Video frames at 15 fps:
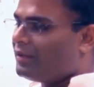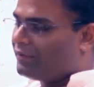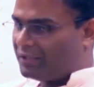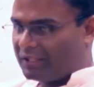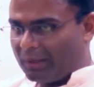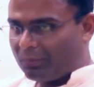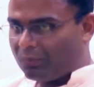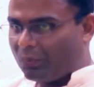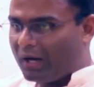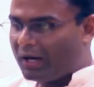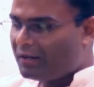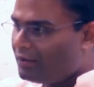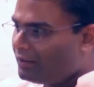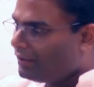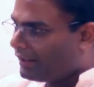Step
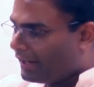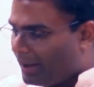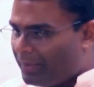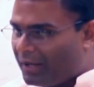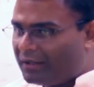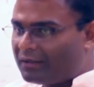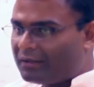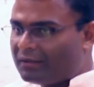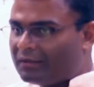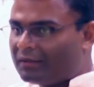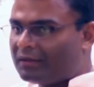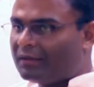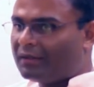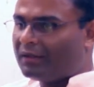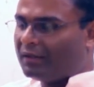one, grab it,
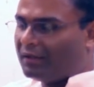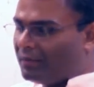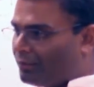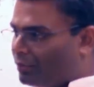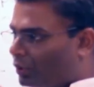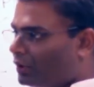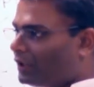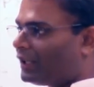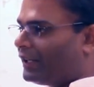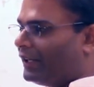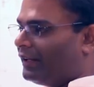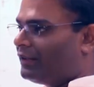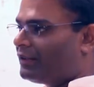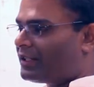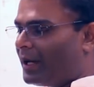pull the
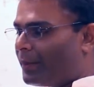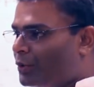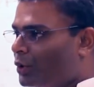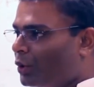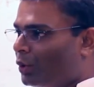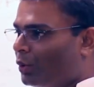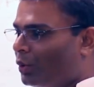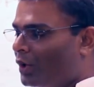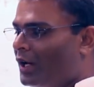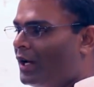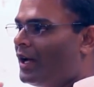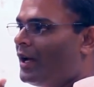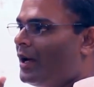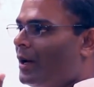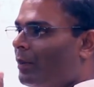thing. Step two,
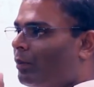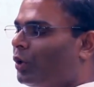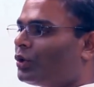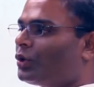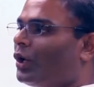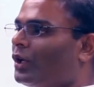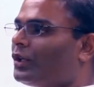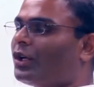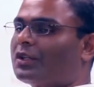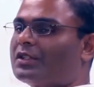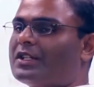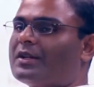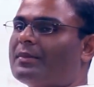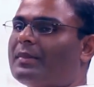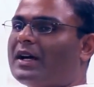put on
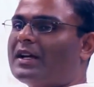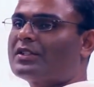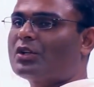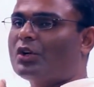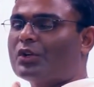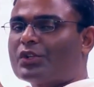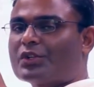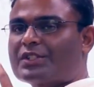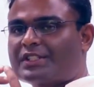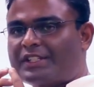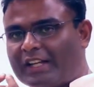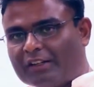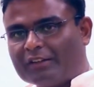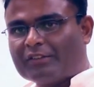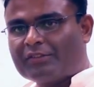oxygen mask on
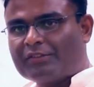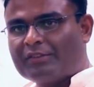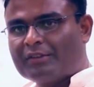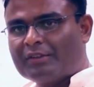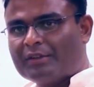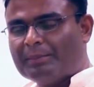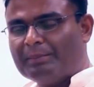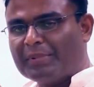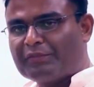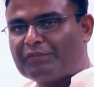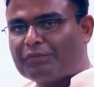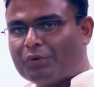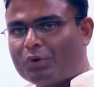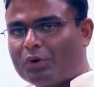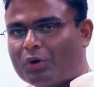yourself
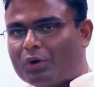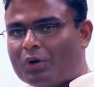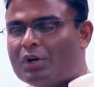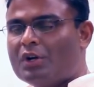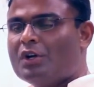before